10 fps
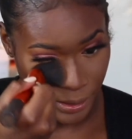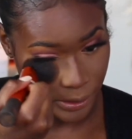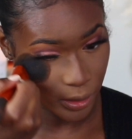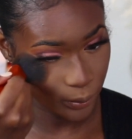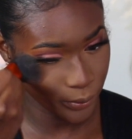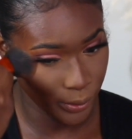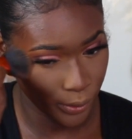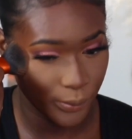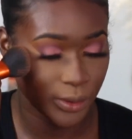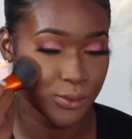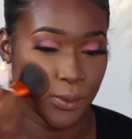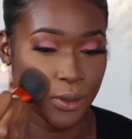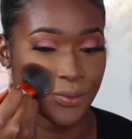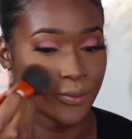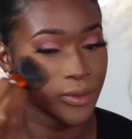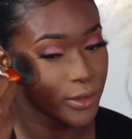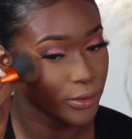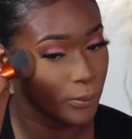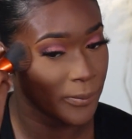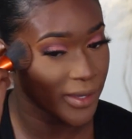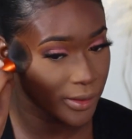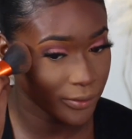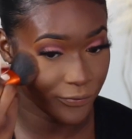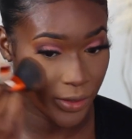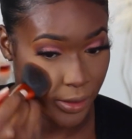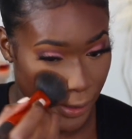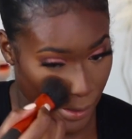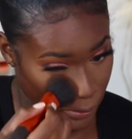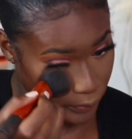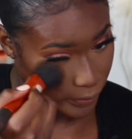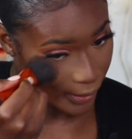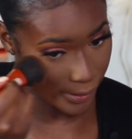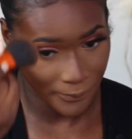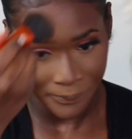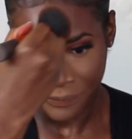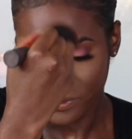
I don't know a 23-year-old man right now that